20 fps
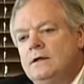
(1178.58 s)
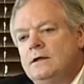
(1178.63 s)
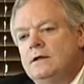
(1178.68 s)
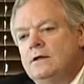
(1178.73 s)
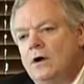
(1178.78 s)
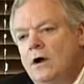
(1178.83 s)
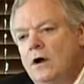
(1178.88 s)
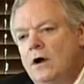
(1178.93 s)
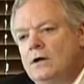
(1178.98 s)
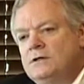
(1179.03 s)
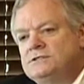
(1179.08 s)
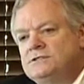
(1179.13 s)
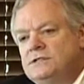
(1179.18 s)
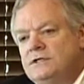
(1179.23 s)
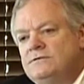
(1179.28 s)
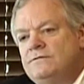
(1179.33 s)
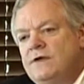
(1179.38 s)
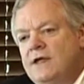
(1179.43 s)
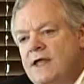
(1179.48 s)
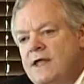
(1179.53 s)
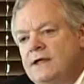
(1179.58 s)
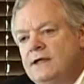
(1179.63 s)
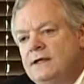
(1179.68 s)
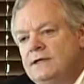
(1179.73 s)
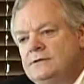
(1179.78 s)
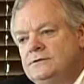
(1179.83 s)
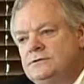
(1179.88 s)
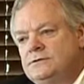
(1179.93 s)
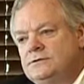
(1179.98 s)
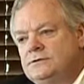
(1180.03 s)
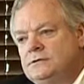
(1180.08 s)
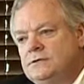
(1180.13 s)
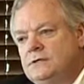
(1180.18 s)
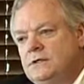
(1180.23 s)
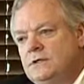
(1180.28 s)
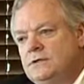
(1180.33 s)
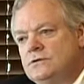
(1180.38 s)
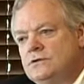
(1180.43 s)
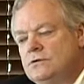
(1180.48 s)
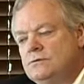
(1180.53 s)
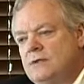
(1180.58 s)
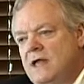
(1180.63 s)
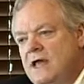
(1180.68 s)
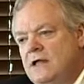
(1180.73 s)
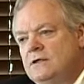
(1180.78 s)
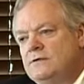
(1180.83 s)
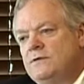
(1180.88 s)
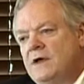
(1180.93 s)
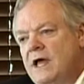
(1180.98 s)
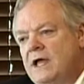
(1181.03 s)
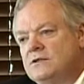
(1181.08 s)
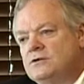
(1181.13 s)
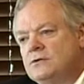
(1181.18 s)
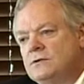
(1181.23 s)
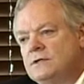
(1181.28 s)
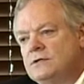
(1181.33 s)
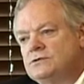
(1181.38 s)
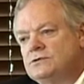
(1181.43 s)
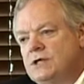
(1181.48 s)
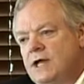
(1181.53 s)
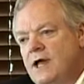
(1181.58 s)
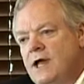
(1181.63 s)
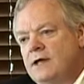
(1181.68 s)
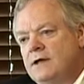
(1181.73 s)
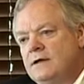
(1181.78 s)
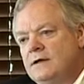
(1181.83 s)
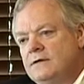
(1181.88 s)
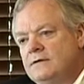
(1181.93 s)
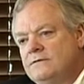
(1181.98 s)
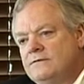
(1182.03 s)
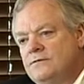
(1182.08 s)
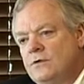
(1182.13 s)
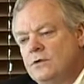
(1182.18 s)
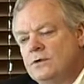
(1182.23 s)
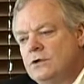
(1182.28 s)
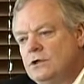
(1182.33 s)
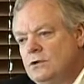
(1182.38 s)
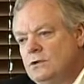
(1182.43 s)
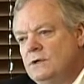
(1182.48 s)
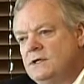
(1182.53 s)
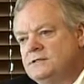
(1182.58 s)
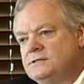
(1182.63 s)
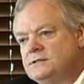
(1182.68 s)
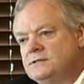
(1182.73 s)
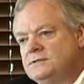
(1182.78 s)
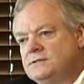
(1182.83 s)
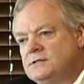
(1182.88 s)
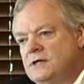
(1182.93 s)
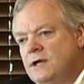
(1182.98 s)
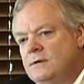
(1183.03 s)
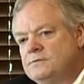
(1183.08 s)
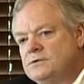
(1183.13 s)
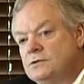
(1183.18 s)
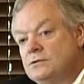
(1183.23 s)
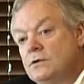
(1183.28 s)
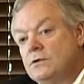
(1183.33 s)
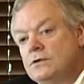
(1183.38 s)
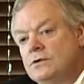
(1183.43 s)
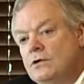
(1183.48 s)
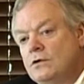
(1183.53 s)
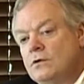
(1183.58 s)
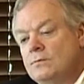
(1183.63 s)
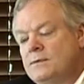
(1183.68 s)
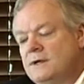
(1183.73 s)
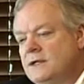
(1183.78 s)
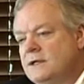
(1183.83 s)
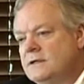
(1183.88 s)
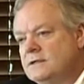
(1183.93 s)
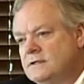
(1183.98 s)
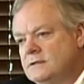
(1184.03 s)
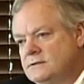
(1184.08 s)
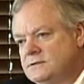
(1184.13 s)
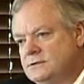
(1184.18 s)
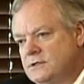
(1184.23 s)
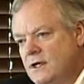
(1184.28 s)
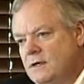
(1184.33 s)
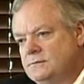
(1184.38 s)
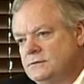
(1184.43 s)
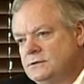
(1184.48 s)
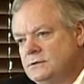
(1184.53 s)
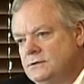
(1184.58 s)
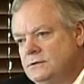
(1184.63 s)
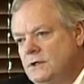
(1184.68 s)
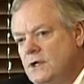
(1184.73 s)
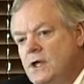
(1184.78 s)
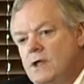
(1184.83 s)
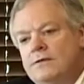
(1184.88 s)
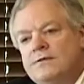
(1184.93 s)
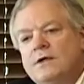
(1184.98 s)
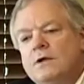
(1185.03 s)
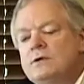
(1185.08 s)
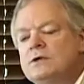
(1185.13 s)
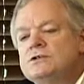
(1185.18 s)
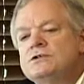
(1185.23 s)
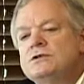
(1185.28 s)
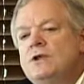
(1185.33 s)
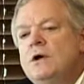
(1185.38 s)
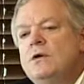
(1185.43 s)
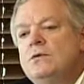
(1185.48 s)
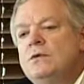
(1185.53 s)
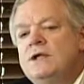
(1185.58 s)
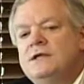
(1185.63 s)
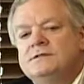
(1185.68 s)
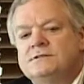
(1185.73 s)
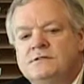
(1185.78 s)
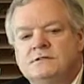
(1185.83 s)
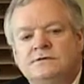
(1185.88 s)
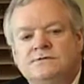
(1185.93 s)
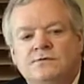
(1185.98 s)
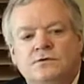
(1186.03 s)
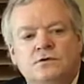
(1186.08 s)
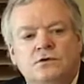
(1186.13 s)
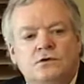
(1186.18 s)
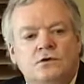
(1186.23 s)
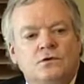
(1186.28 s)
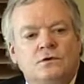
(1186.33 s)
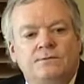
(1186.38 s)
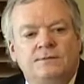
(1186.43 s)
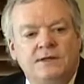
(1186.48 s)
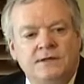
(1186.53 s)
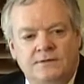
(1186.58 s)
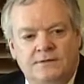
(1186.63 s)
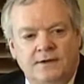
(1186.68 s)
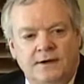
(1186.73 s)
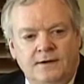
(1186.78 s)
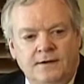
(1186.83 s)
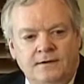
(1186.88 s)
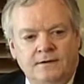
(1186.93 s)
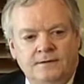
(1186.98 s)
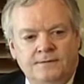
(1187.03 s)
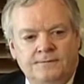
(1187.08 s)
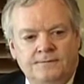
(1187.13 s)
cost advantage to manufacture in China for U.S. consumption or European consumption, there is no reason for you to be there.